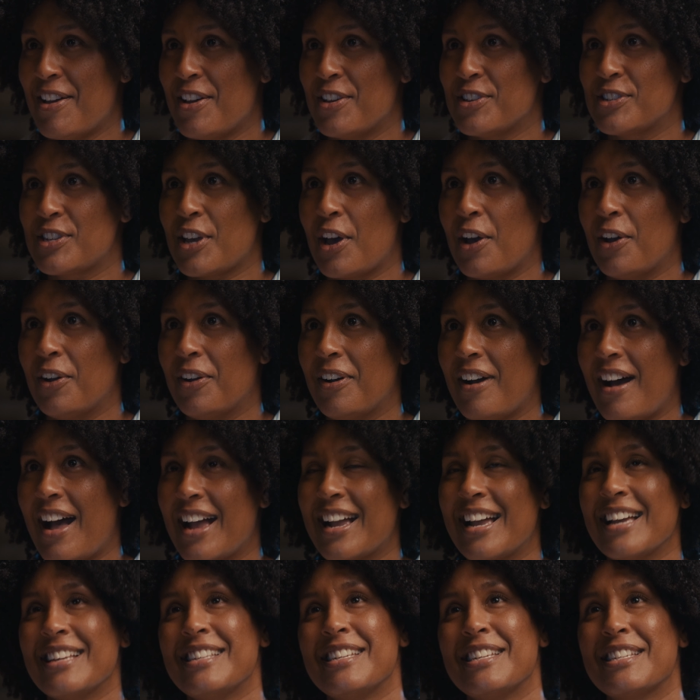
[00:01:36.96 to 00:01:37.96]
So I
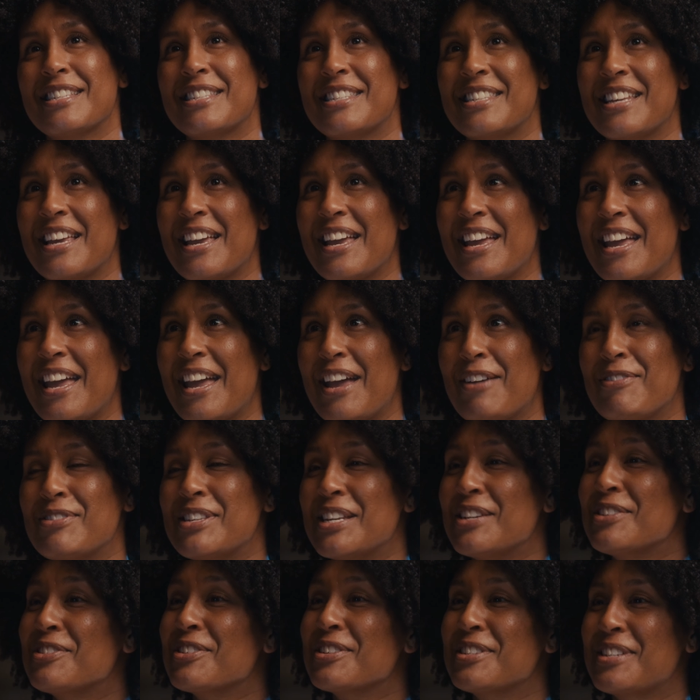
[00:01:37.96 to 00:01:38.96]
guess it was
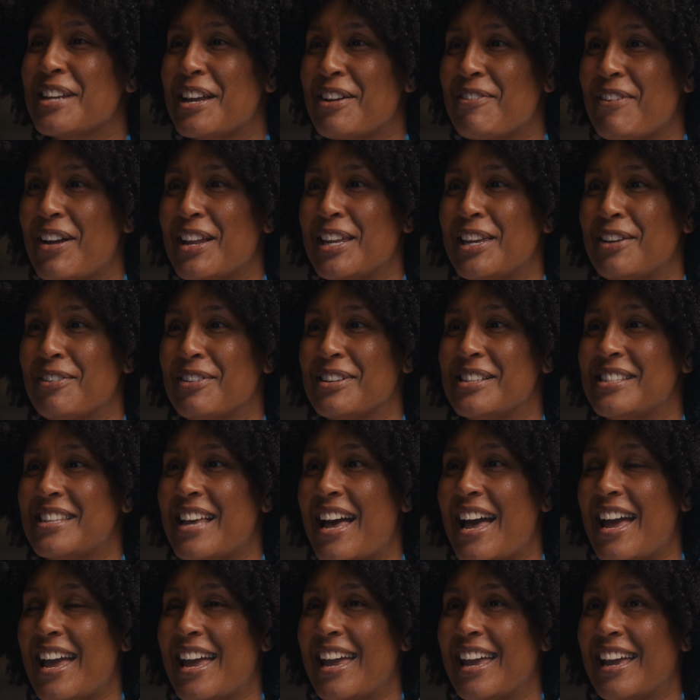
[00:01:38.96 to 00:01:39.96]
interesting when you were
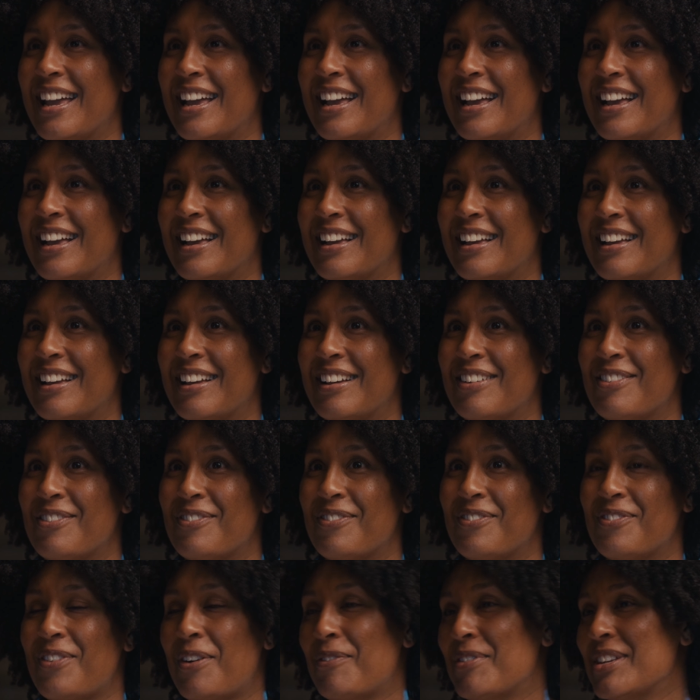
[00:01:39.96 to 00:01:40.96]
saying,
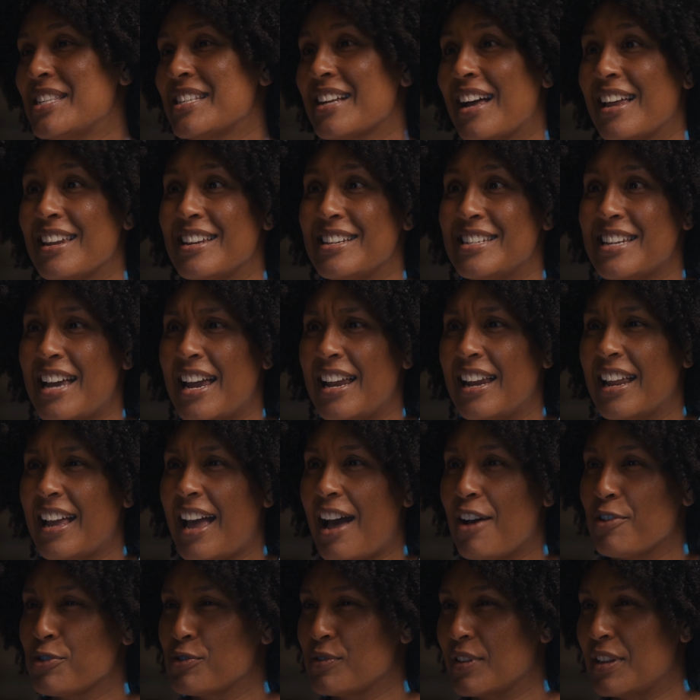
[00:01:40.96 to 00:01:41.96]
when we started dating,
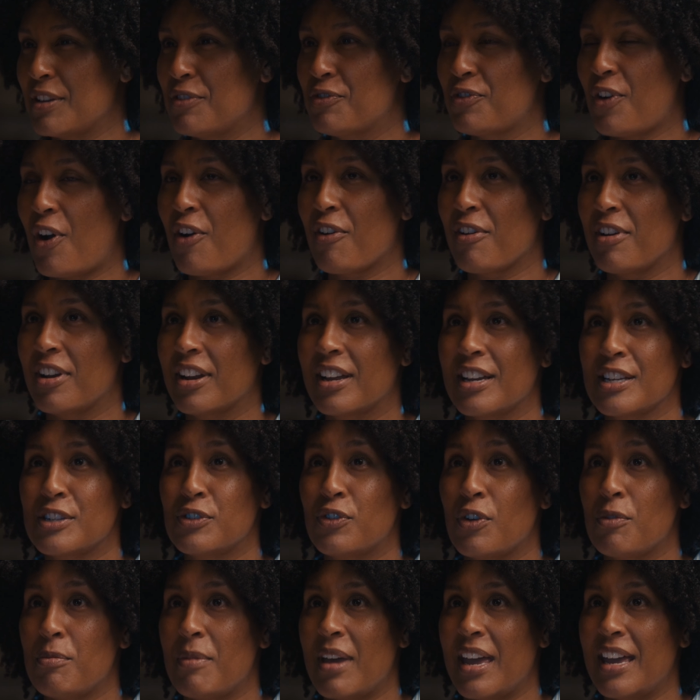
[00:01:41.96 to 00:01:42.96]
how it was really foreign, because
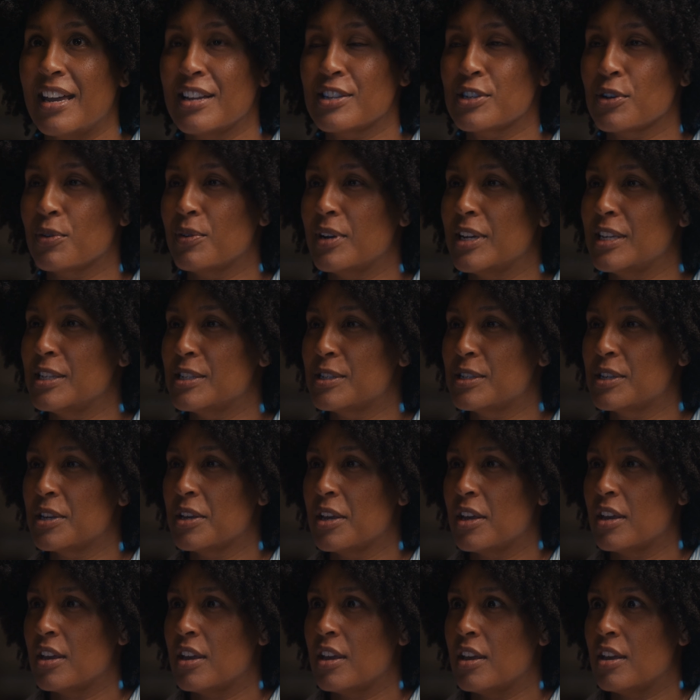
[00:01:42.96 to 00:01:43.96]
for me it's always
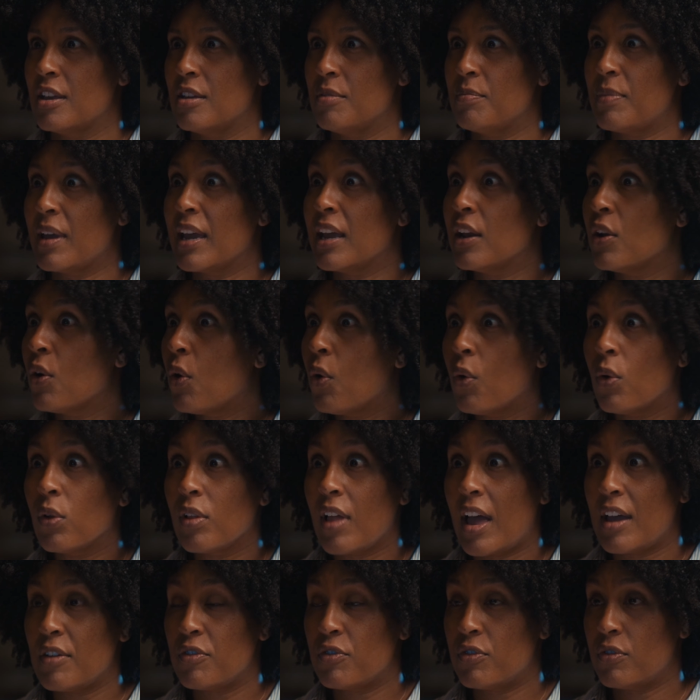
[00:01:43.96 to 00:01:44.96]
been all
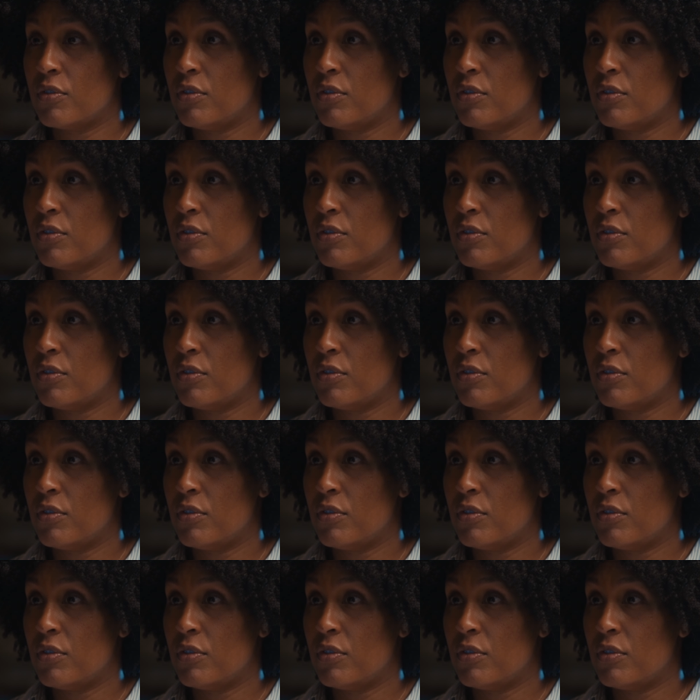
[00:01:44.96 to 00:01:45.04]
I've